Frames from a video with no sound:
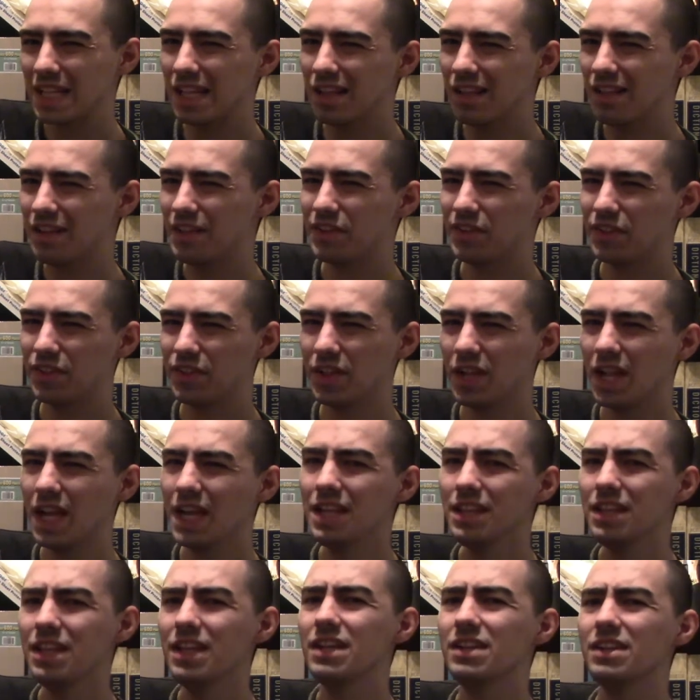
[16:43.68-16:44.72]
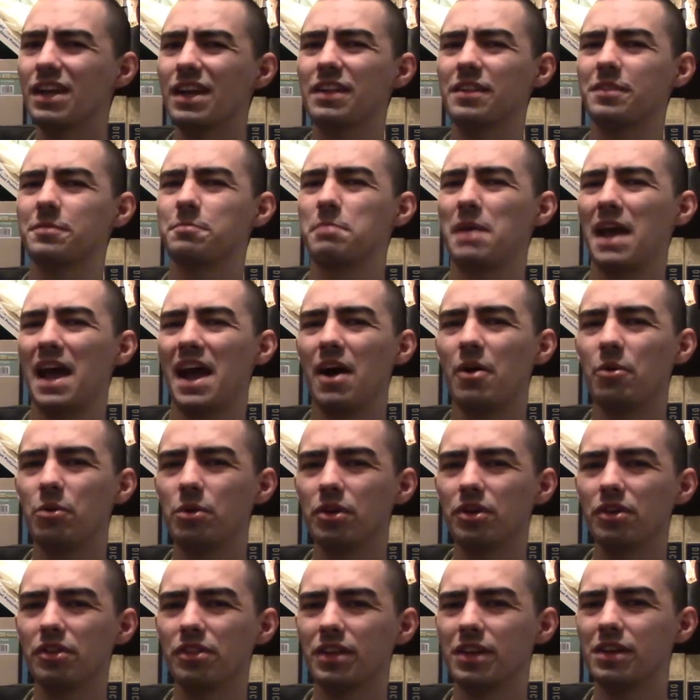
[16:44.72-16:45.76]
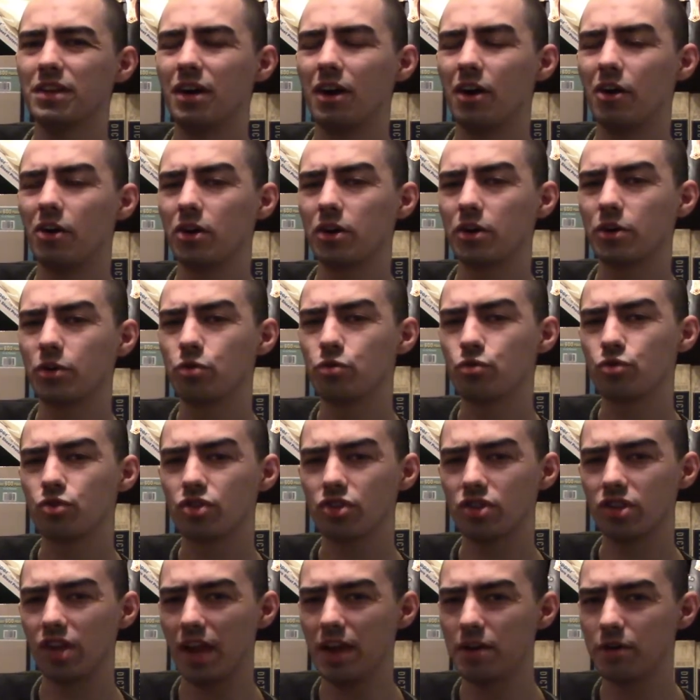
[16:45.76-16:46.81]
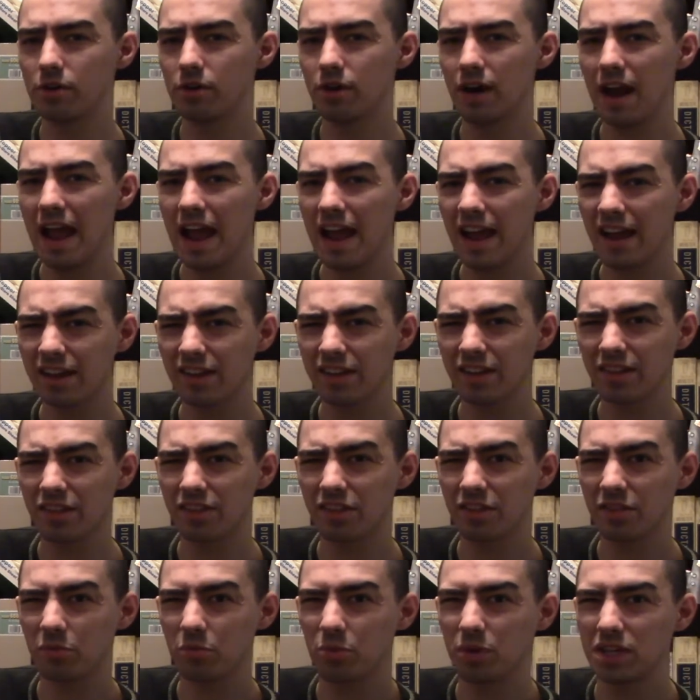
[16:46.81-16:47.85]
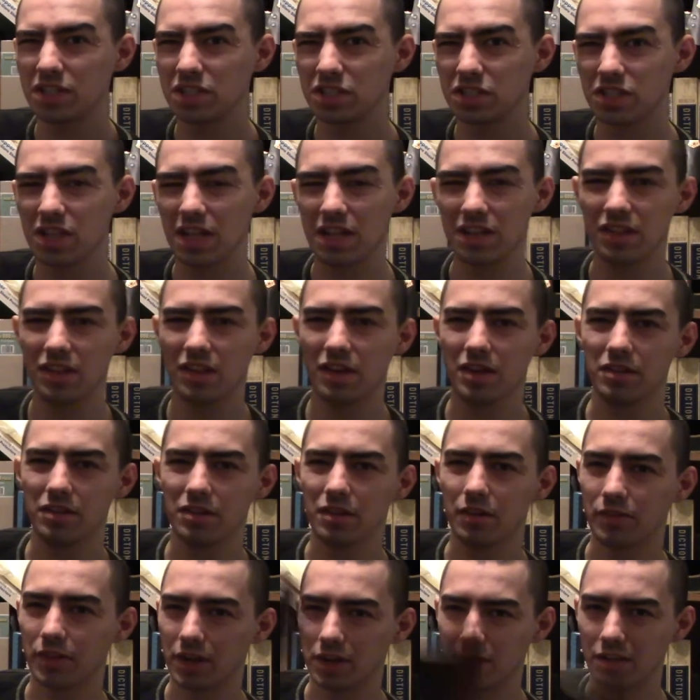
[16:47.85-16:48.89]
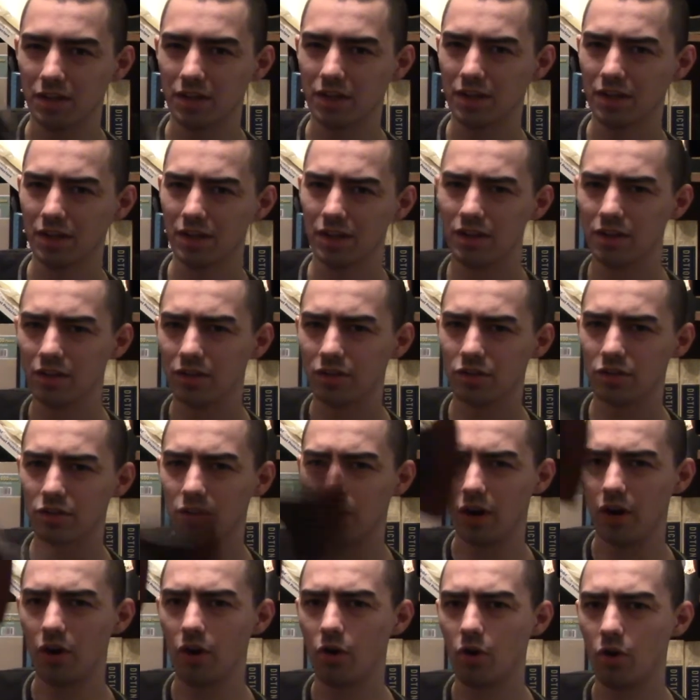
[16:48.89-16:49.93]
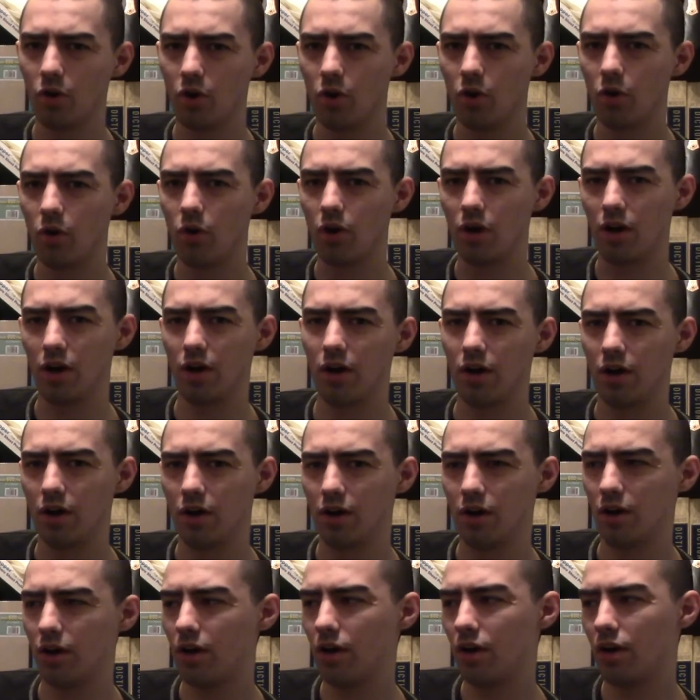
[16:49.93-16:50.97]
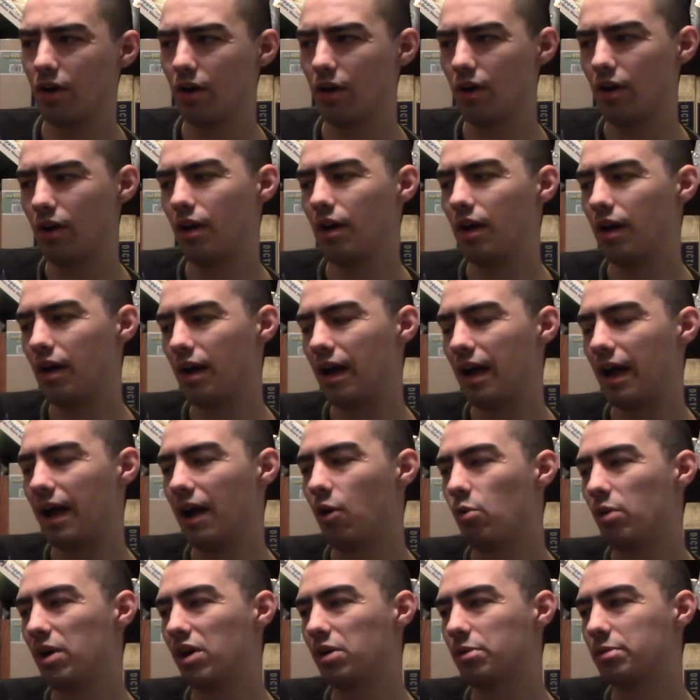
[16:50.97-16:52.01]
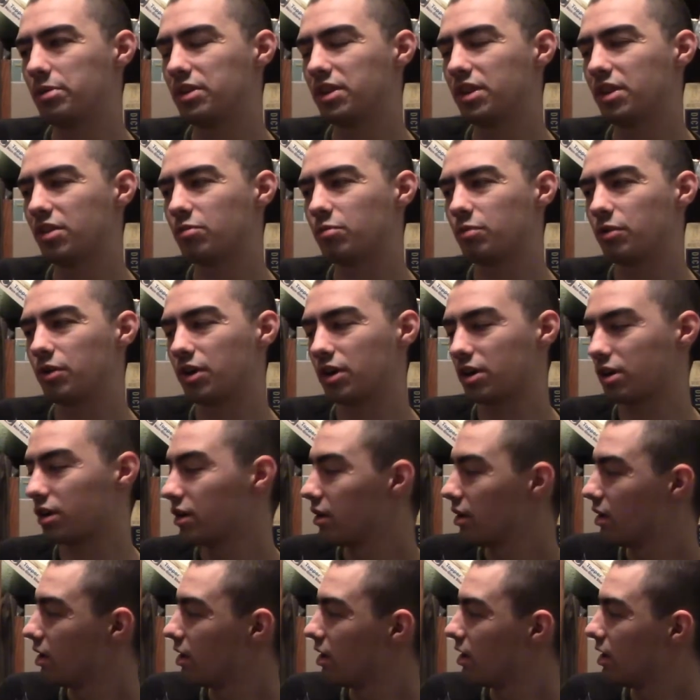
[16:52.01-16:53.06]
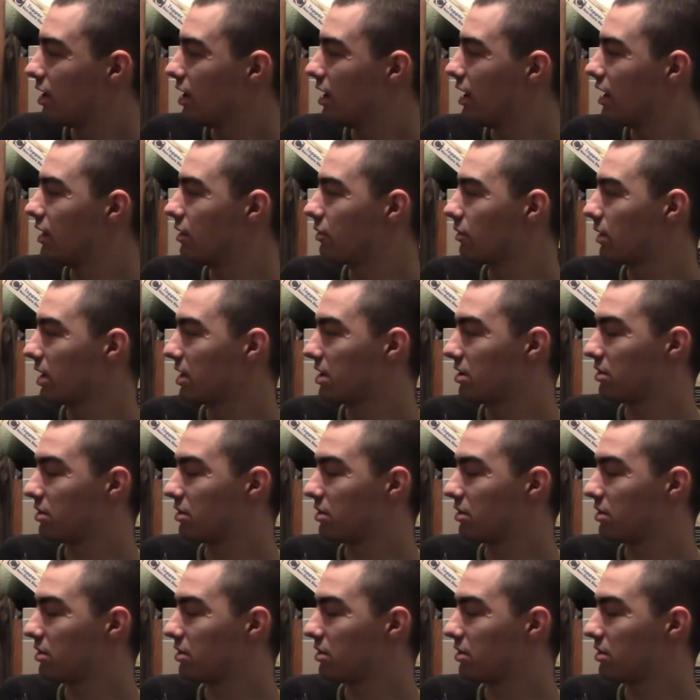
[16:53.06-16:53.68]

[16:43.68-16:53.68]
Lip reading: slightly less power than our Crusader axe, which that's saying something. So, how well would this work in the right